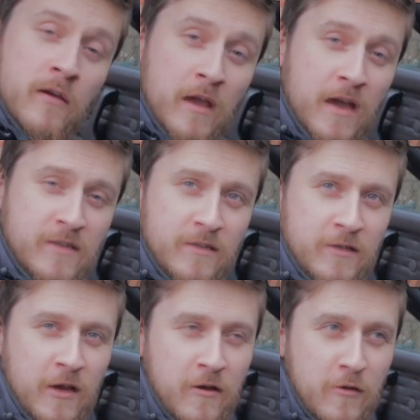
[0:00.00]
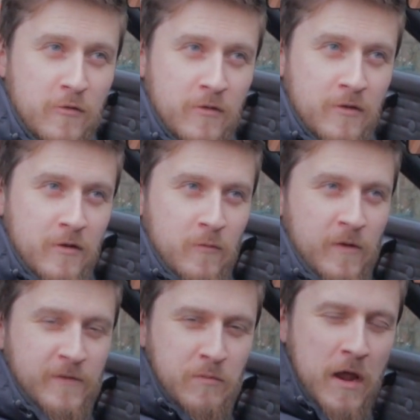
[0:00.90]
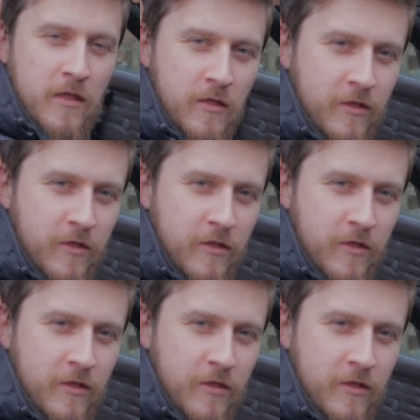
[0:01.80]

Yes, so we've spent